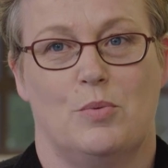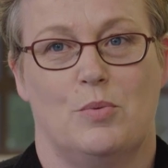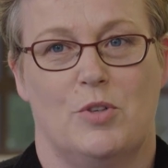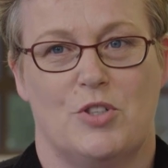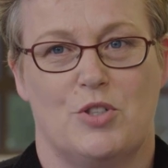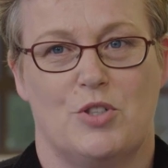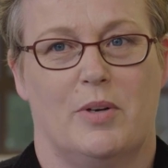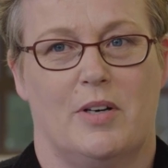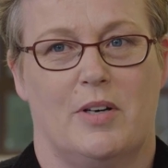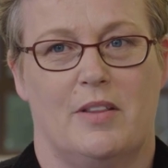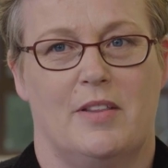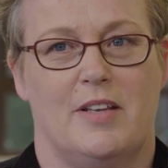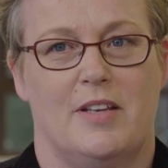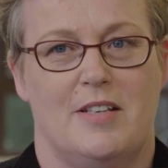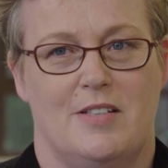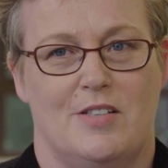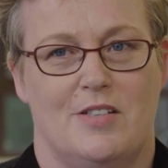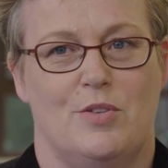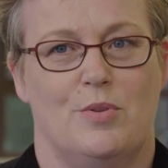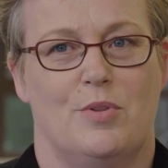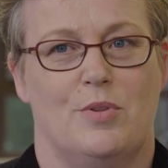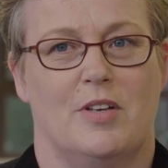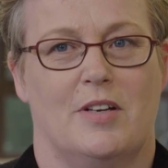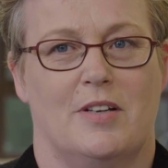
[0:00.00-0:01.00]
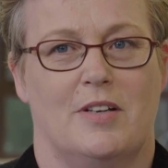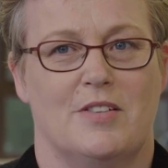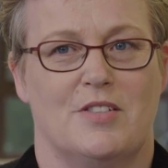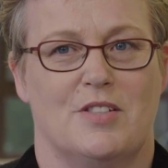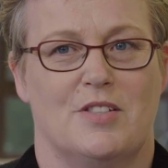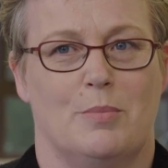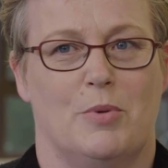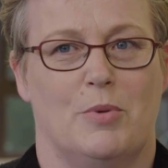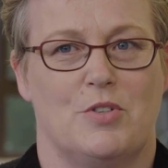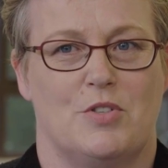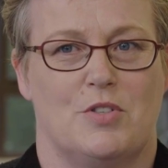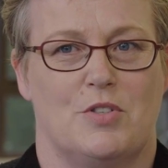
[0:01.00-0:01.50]
which one of these you think is
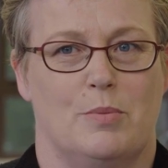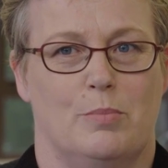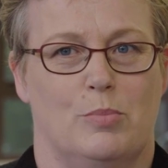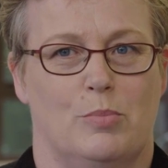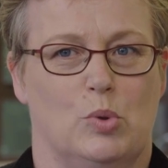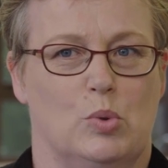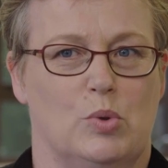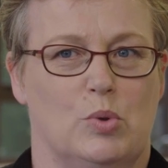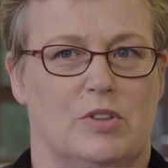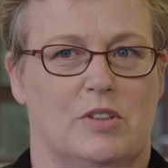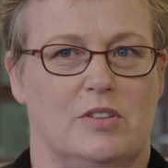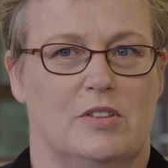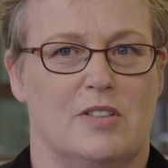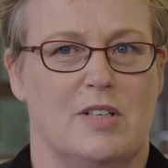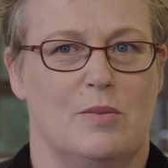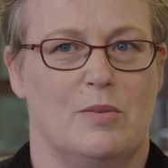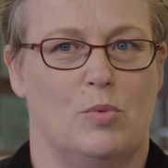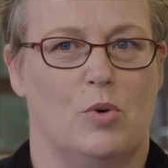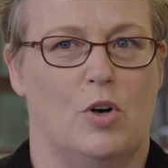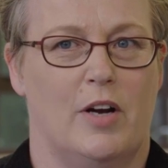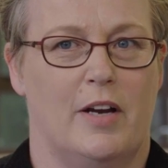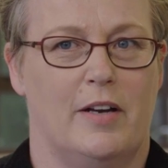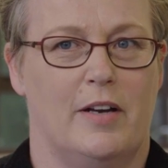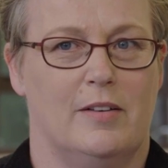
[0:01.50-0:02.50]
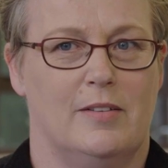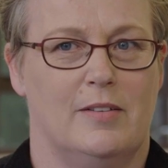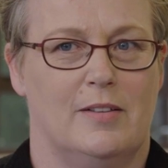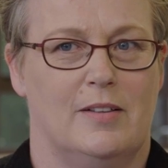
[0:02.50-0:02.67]
the most important and why.